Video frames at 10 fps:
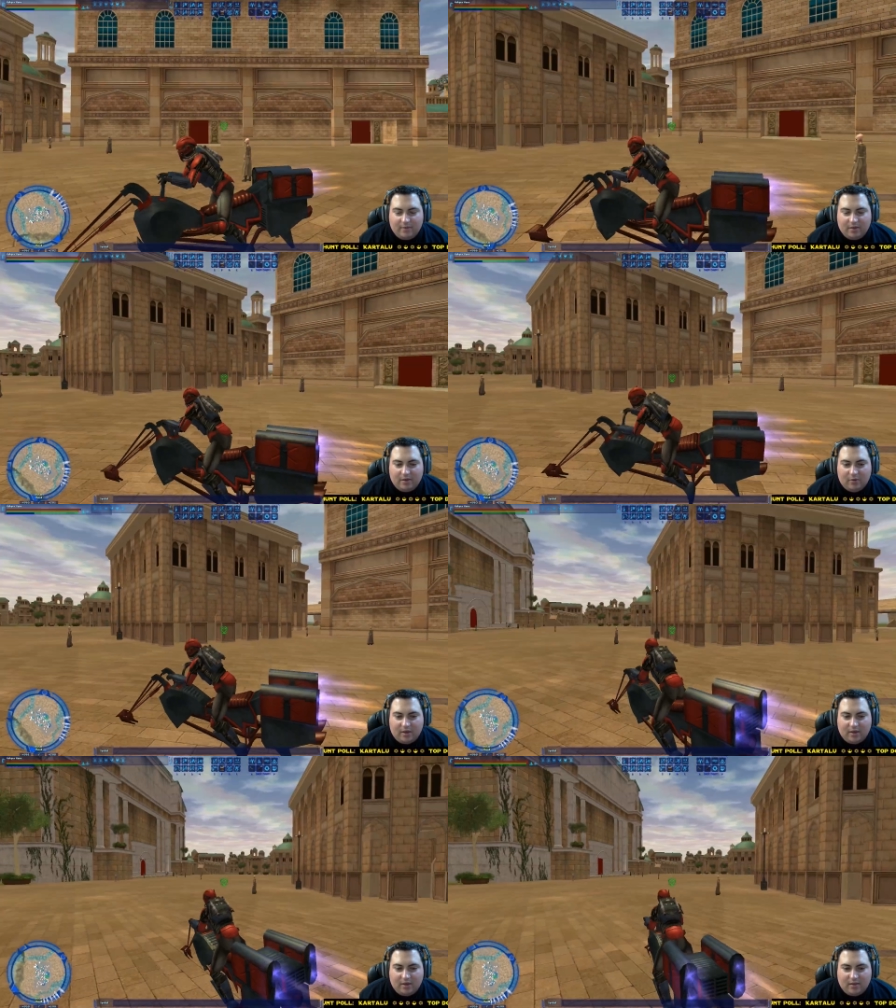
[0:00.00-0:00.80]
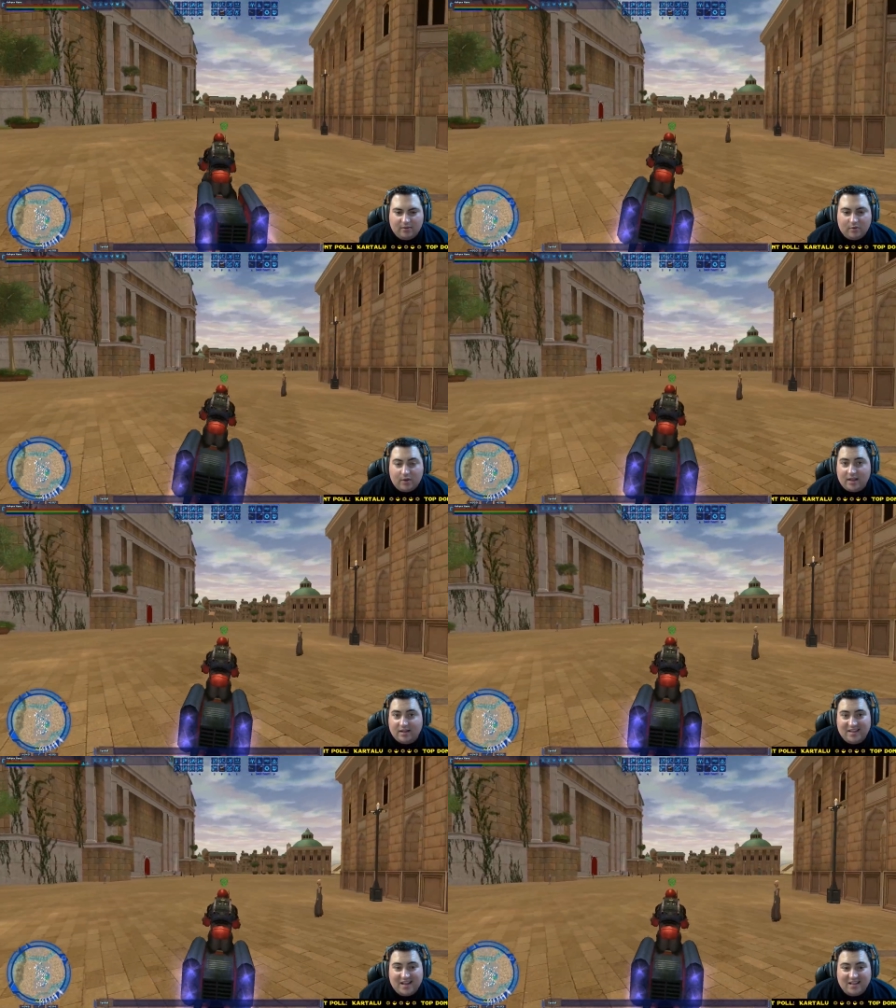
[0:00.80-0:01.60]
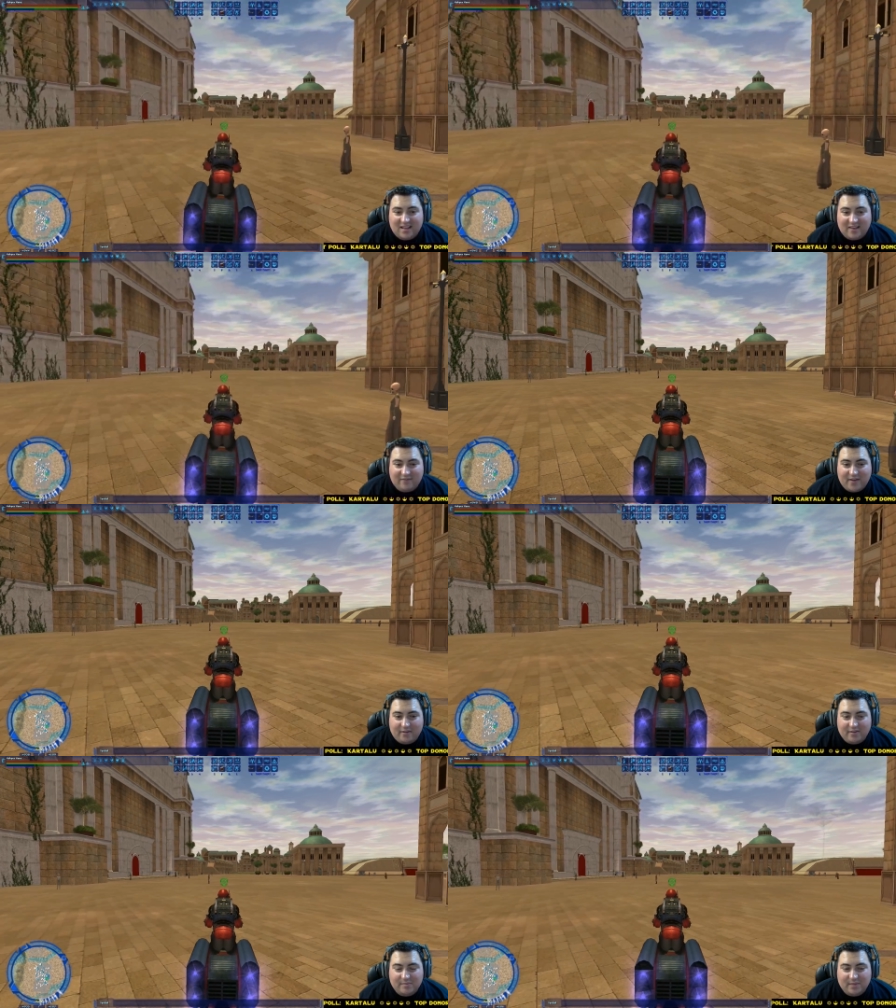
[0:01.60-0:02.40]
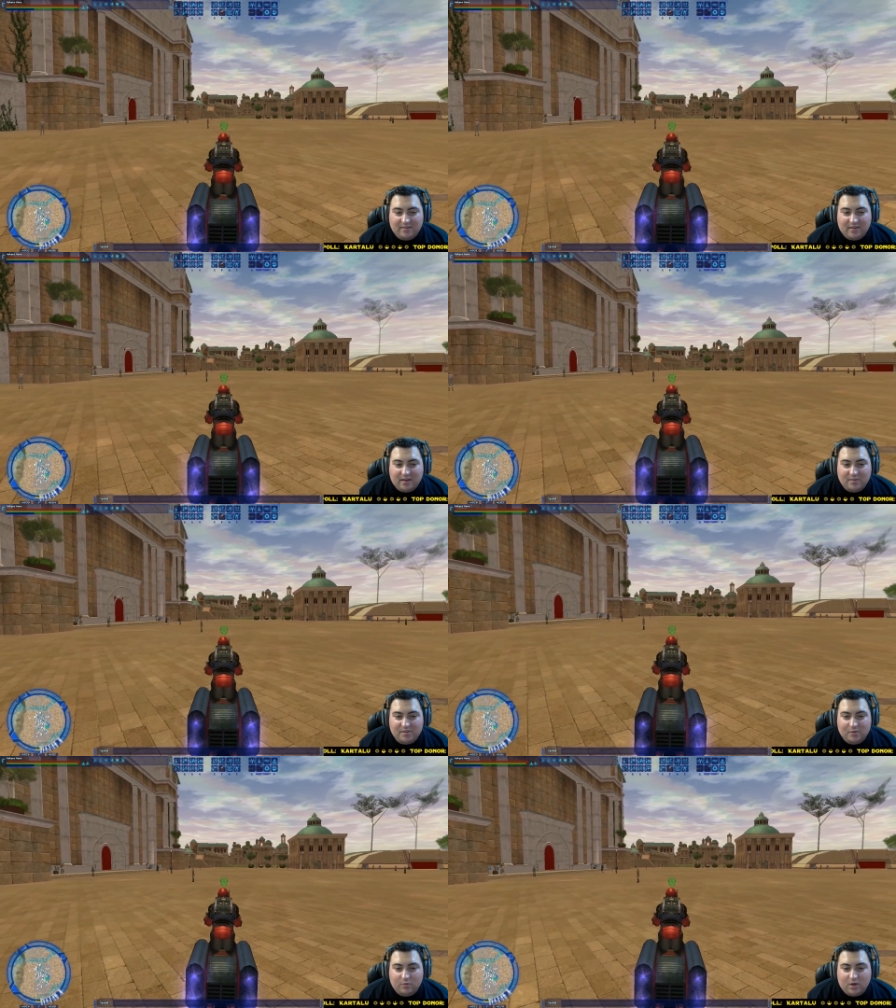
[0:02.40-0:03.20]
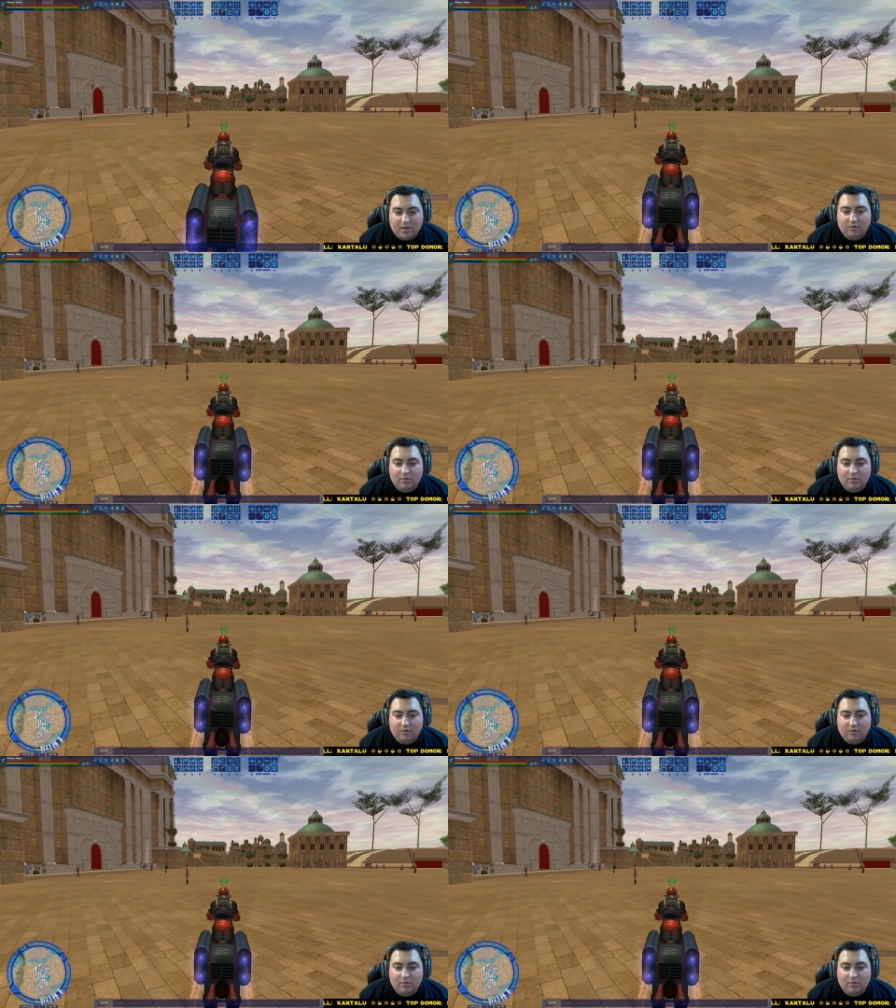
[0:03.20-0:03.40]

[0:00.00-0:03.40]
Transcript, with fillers: You can go ahead and edit that file as many times as you want.